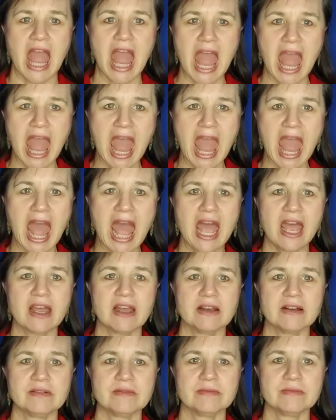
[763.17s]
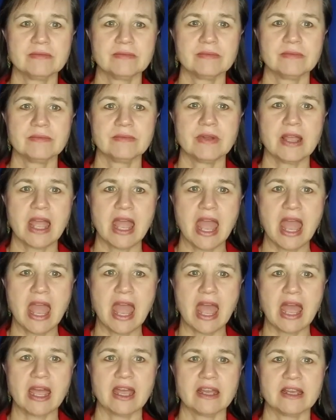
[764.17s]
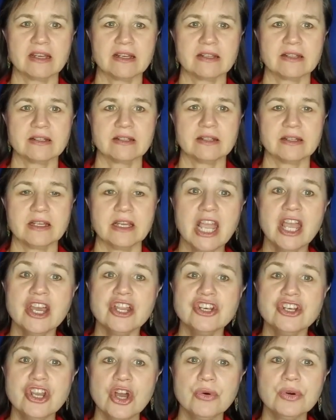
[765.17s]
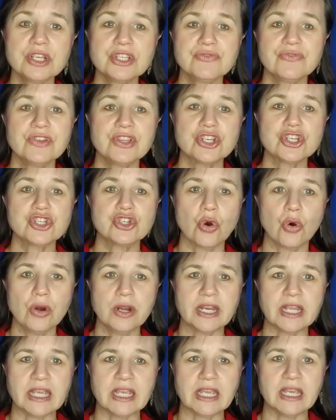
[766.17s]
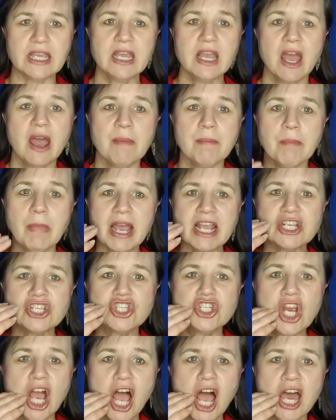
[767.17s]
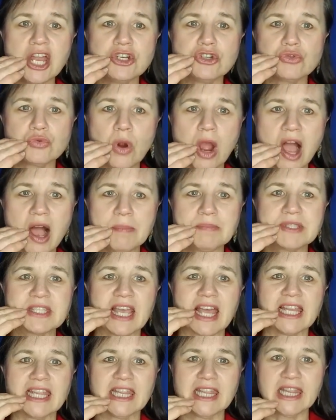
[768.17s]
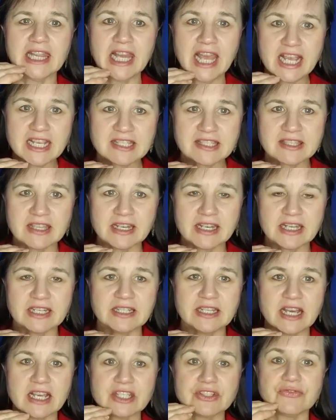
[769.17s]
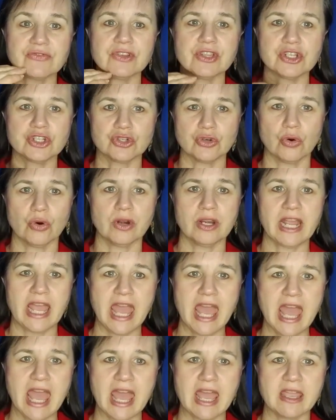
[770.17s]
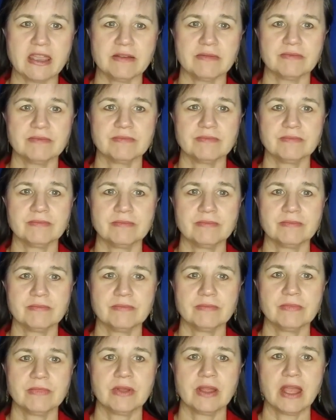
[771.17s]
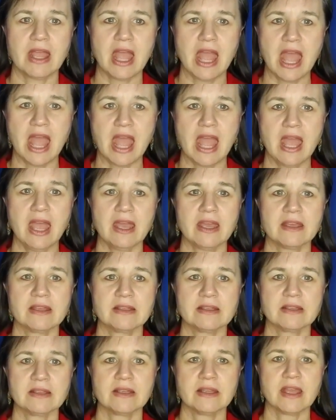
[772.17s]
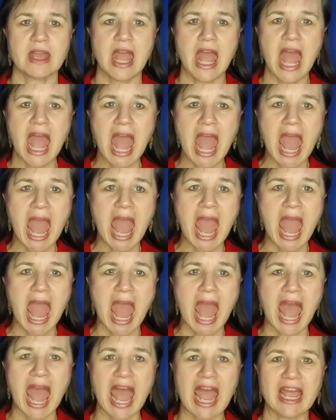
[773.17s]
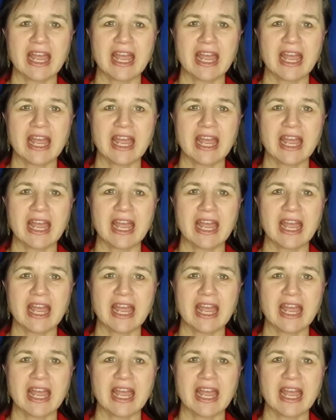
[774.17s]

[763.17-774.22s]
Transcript: Ah, eh. Notice for the short e, my jaw drops less than it does for the short a. Eh, ah.